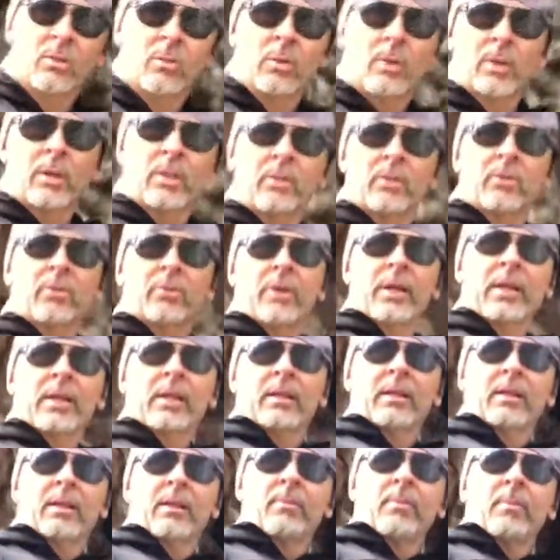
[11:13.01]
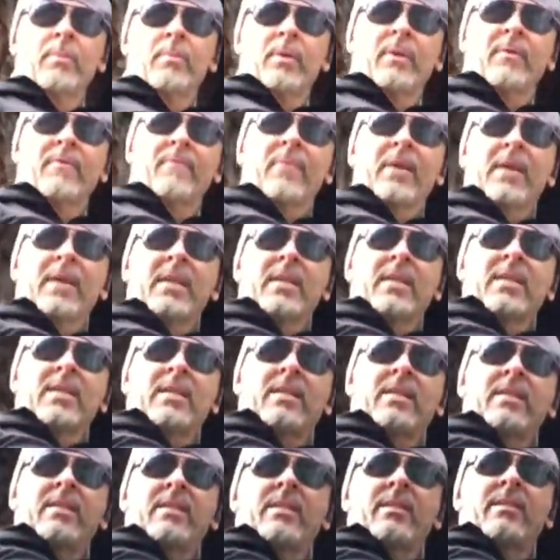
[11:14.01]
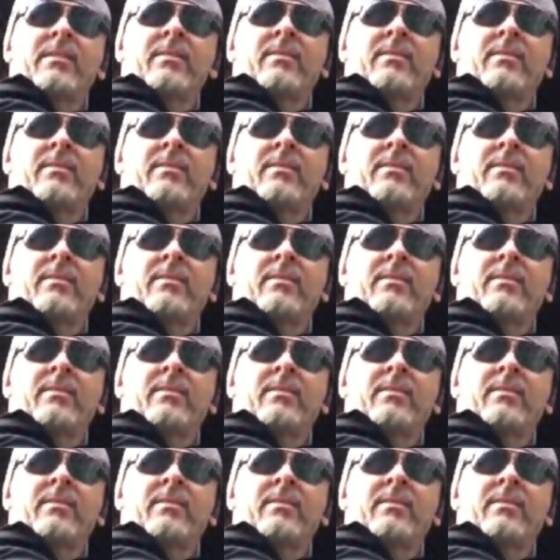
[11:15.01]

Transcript: what is directly up above my head.